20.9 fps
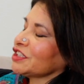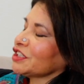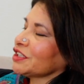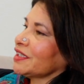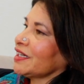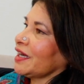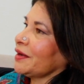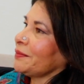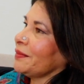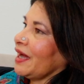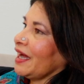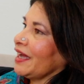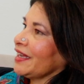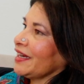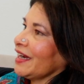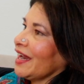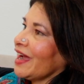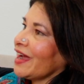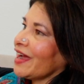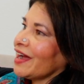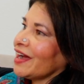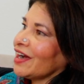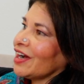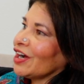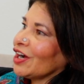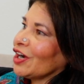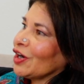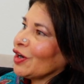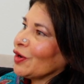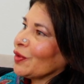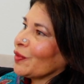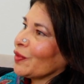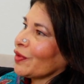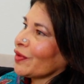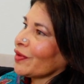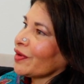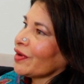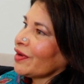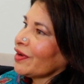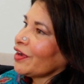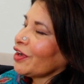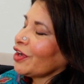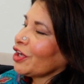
Should I buy now? Or,